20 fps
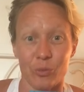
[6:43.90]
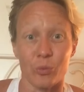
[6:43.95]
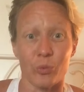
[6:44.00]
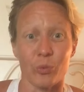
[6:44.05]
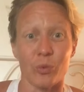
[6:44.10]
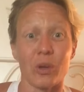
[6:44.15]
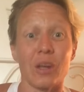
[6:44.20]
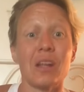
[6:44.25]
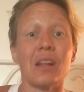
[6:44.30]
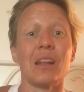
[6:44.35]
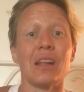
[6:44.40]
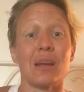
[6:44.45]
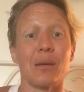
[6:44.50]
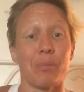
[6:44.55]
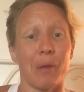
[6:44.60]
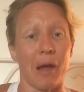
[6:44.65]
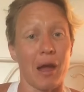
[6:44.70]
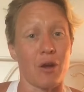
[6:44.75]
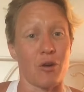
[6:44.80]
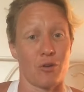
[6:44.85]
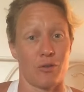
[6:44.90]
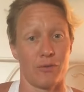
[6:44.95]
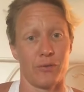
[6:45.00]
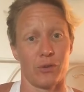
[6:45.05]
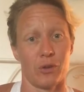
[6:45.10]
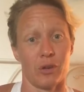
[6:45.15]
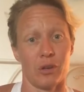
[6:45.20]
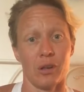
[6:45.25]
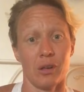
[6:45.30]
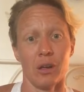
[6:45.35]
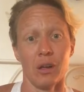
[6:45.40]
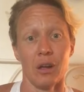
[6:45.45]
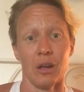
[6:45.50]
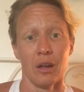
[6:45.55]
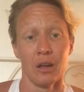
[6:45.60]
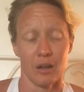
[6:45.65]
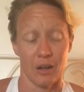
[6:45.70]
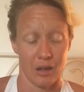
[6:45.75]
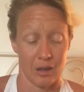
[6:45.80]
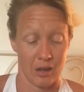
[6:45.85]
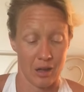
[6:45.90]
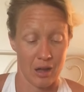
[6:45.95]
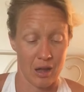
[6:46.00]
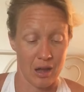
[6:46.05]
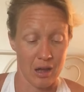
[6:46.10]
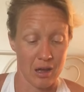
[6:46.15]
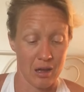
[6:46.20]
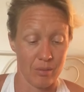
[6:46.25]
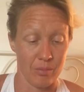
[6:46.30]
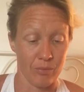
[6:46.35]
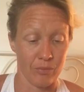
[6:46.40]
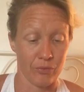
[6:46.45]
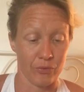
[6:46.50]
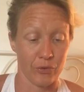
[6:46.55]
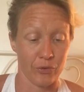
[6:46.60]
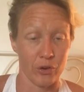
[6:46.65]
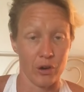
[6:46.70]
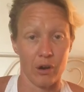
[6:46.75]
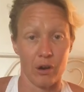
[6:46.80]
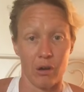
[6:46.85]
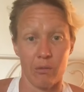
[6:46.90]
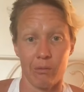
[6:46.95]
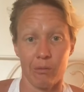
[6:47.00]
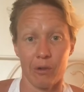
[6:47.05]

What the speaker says: really powerful for